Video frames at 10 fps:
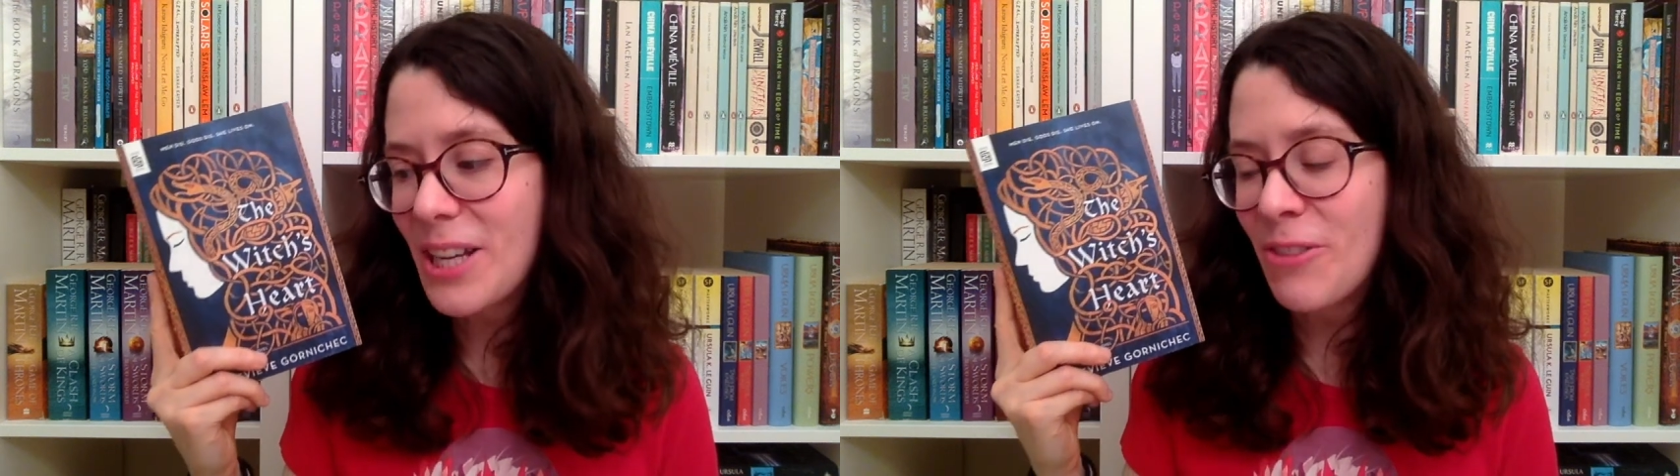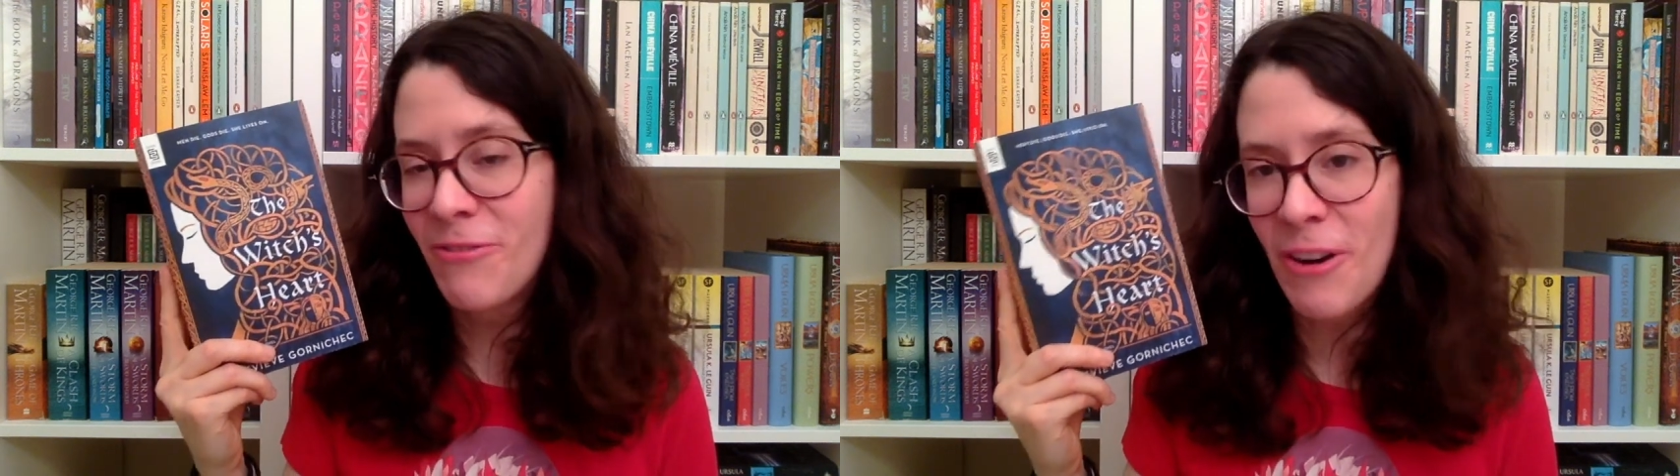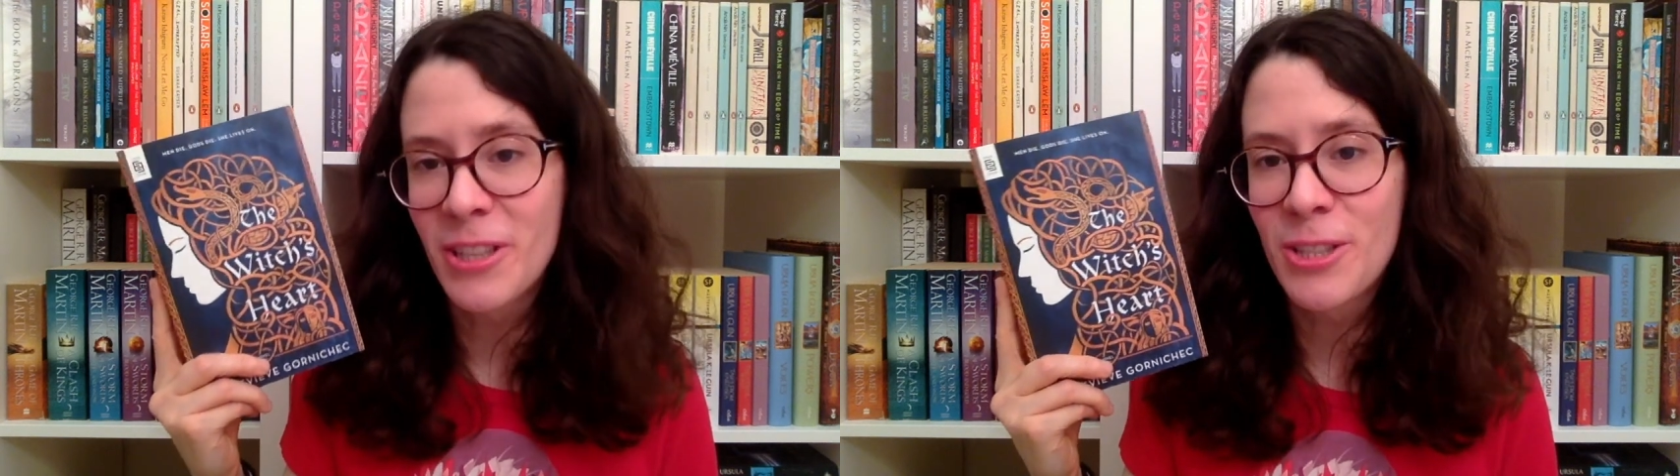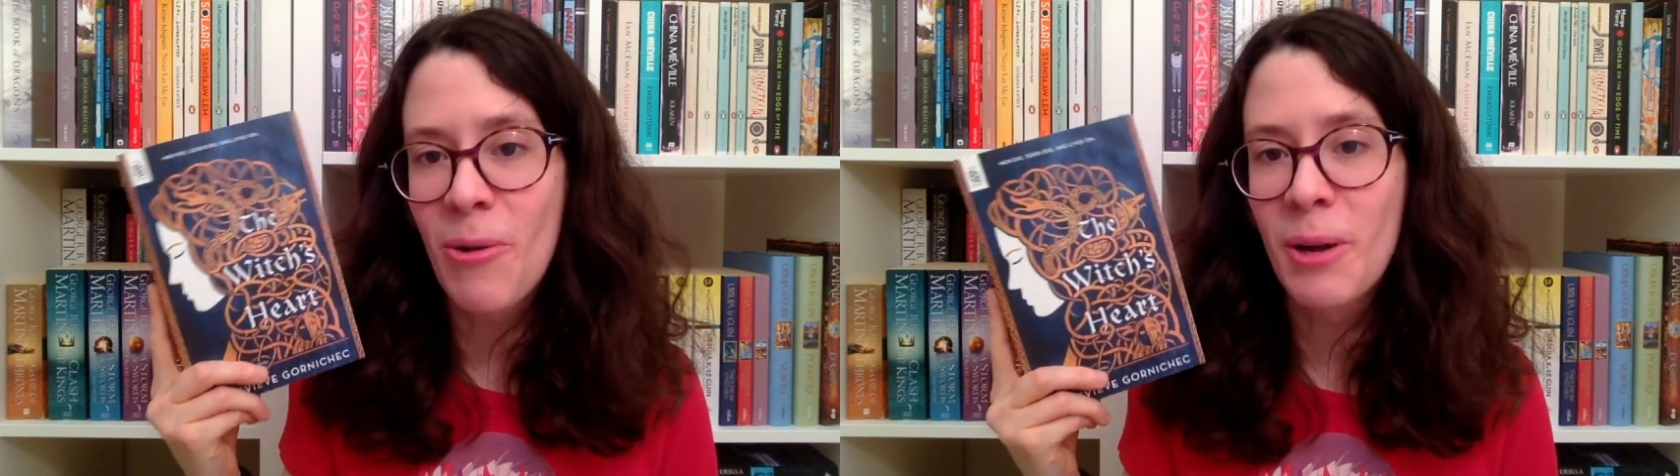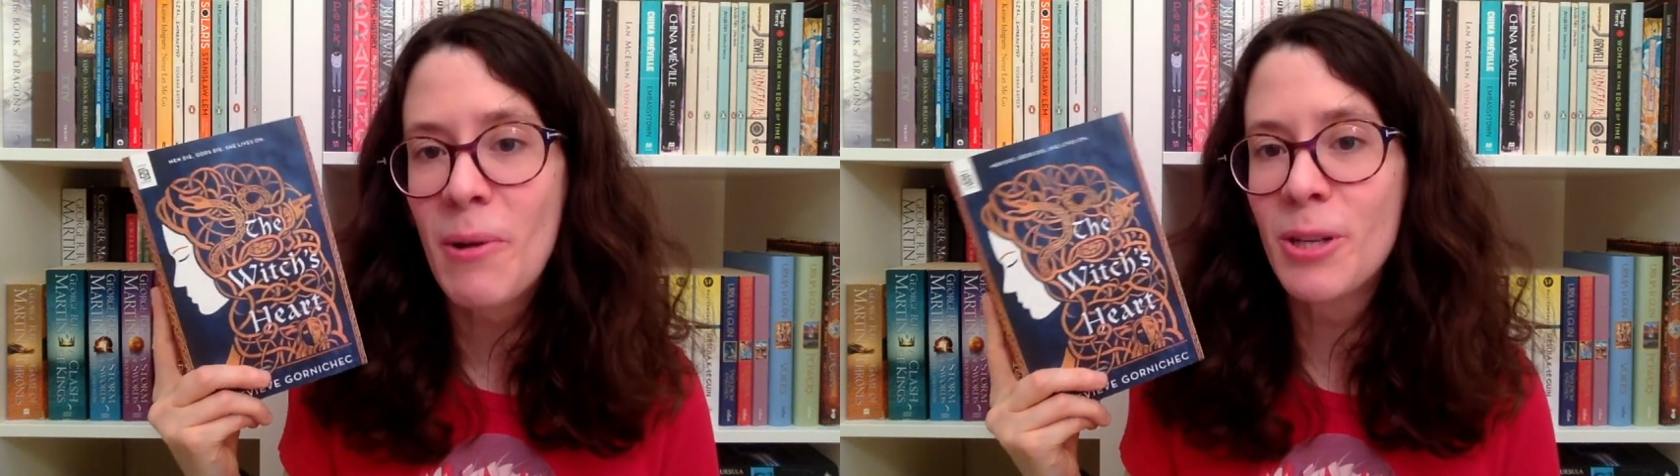a very
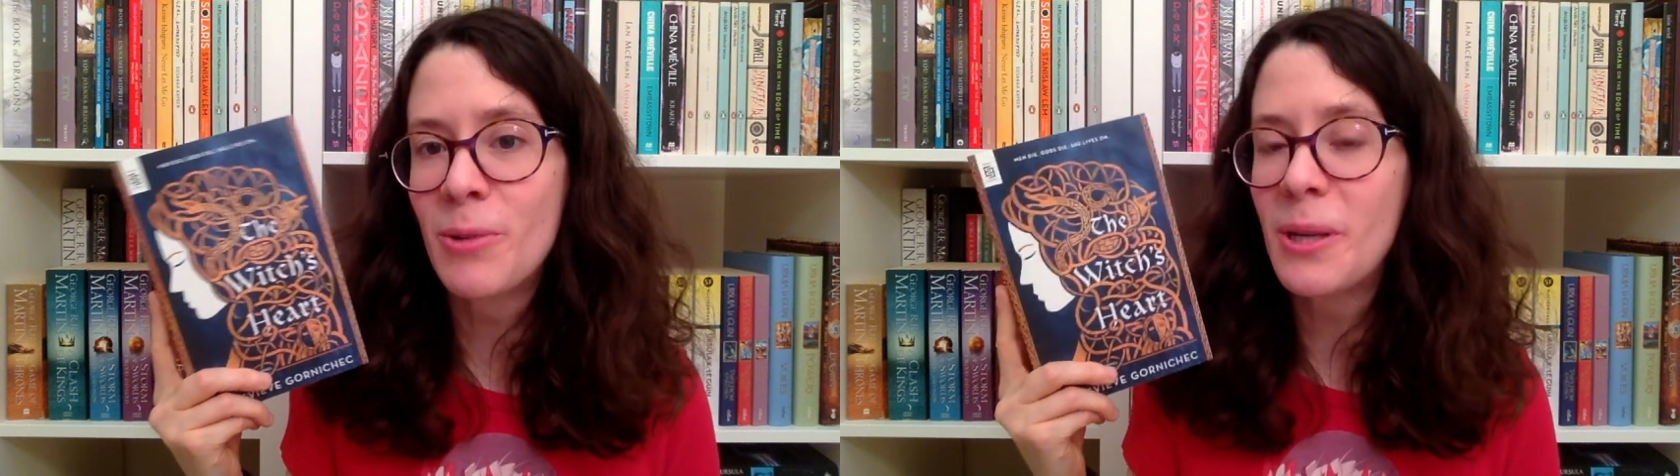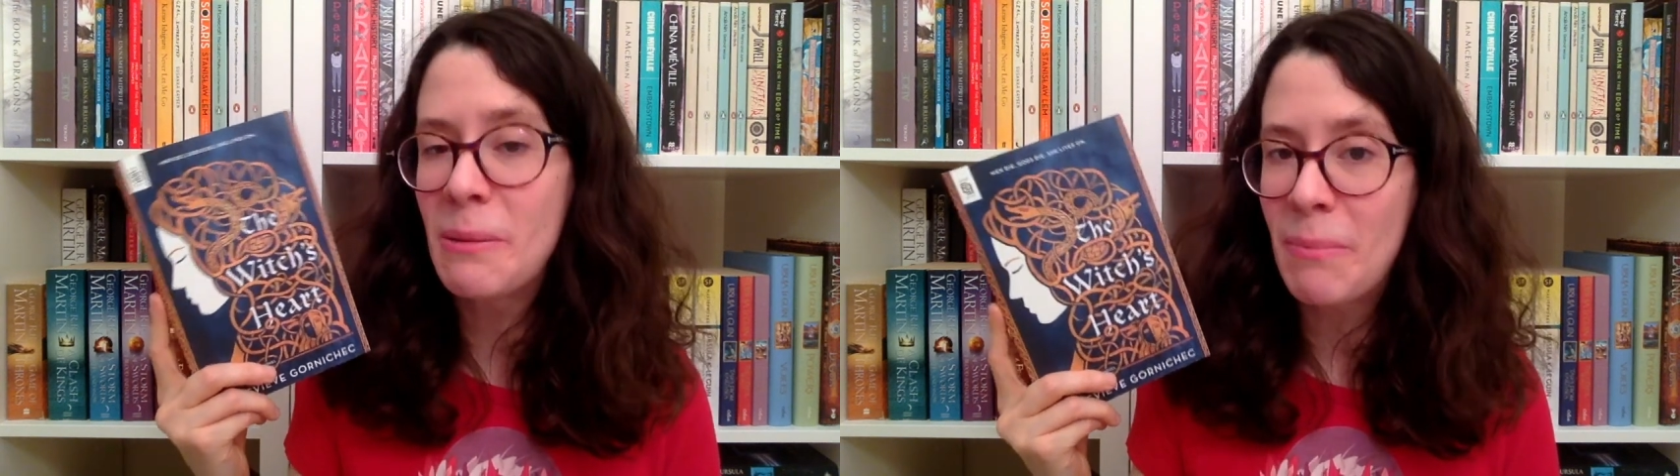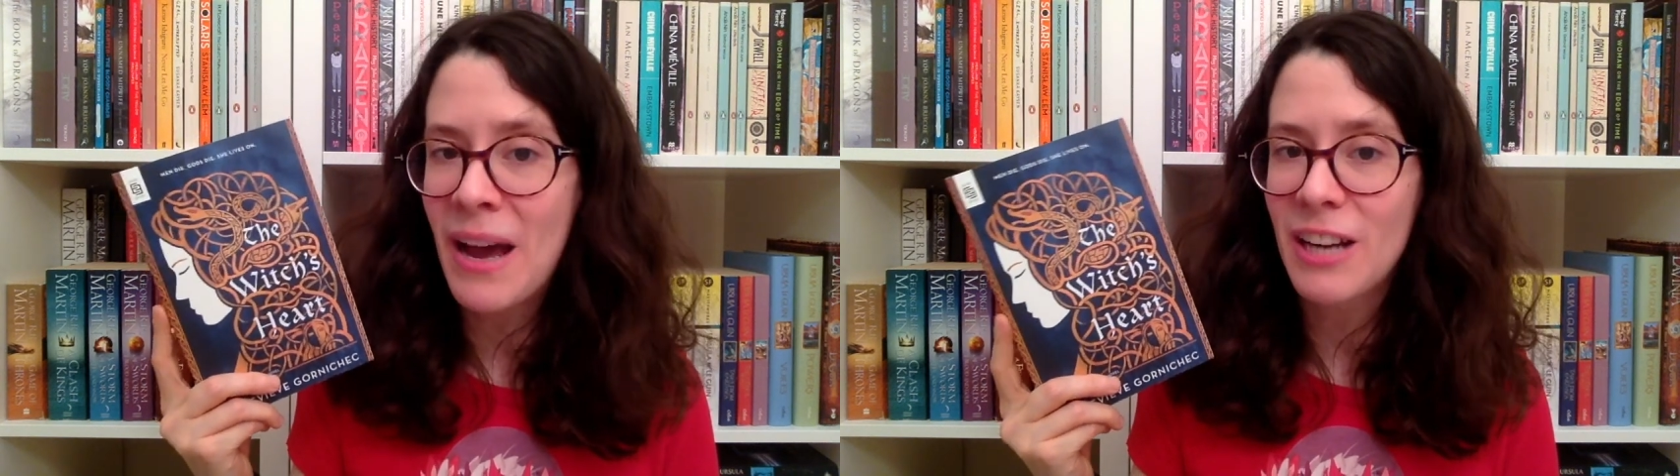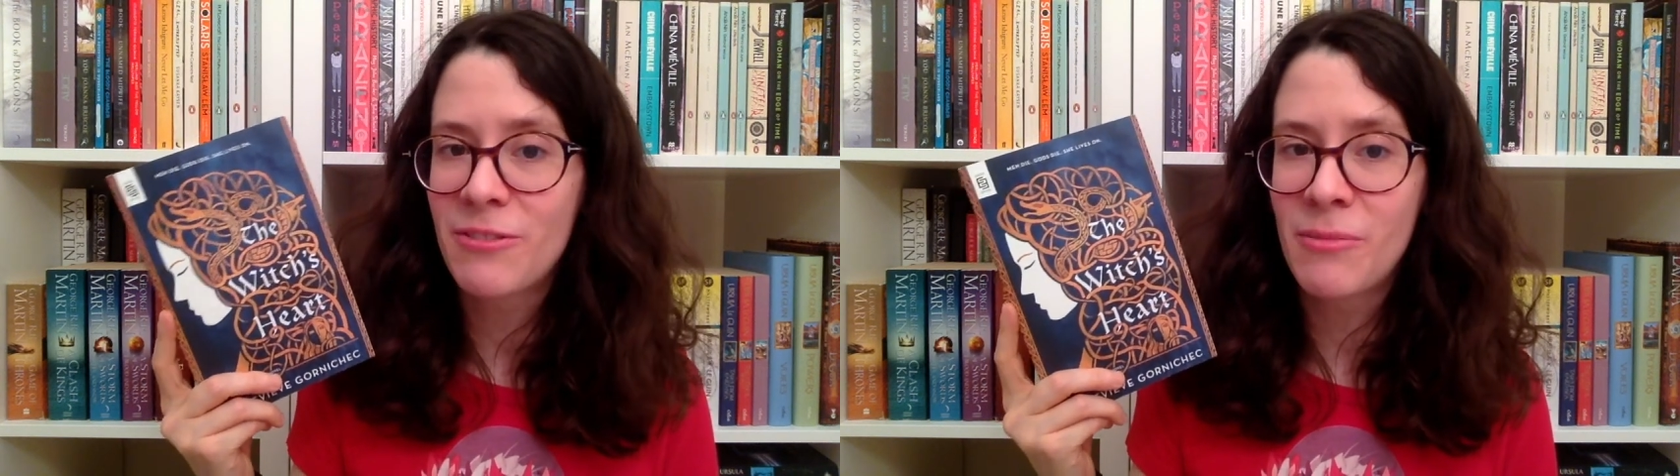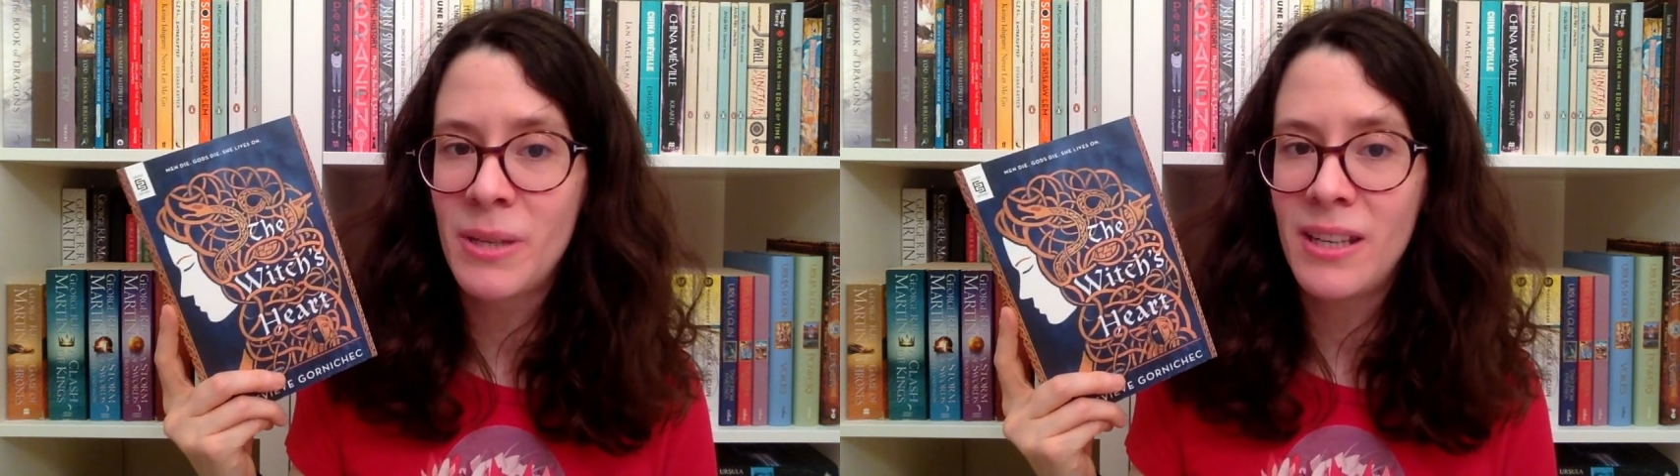strong emotional impact
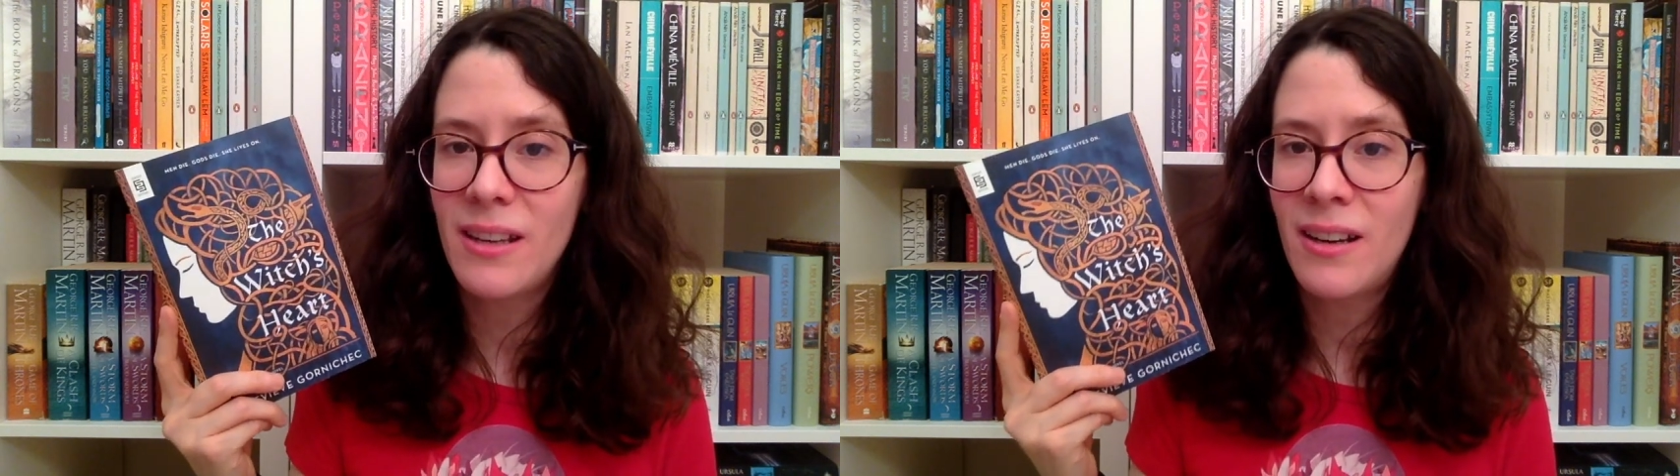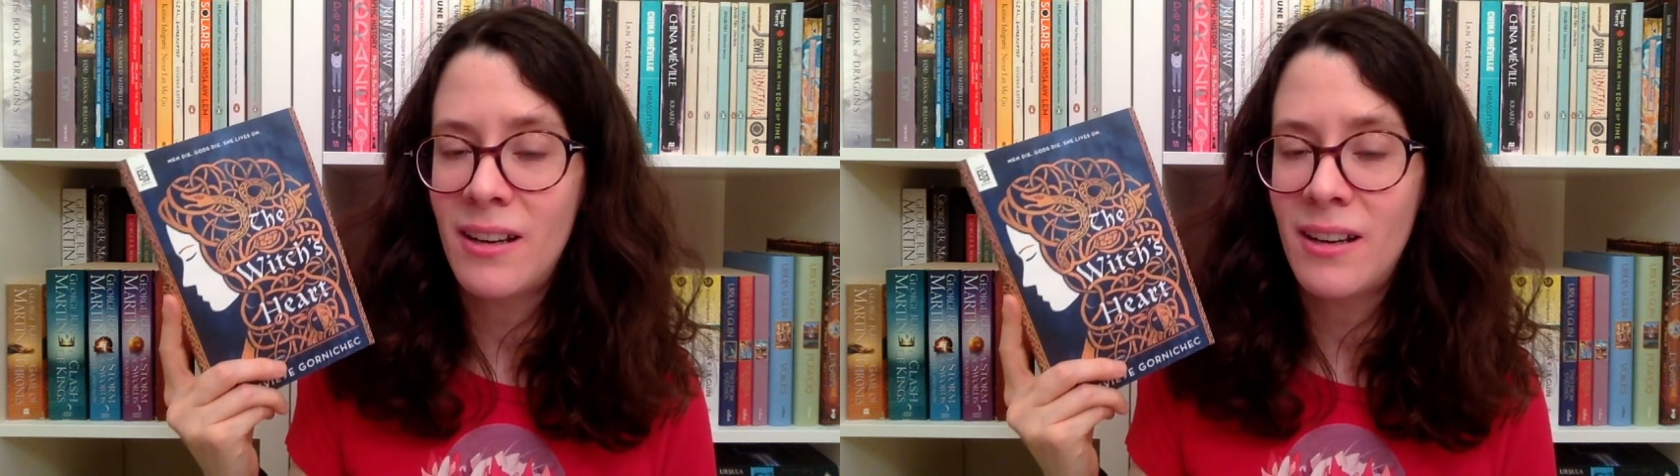for me.